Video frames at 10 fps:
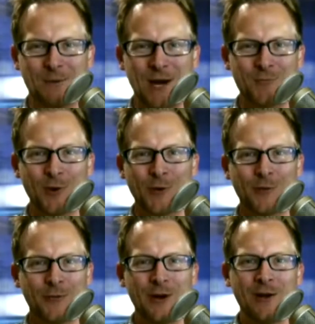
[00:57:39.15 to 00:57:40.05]
play
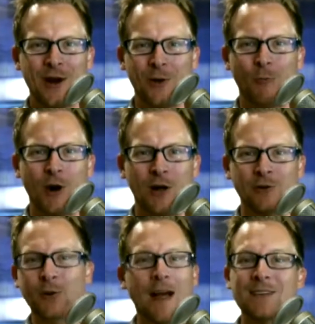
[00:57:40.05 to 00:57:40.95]
move on Walt,
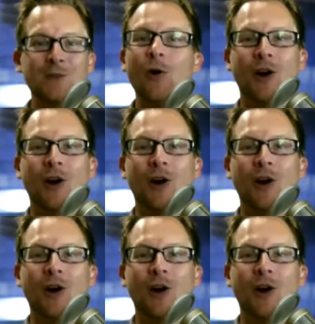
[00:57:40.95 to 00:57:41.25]
who has no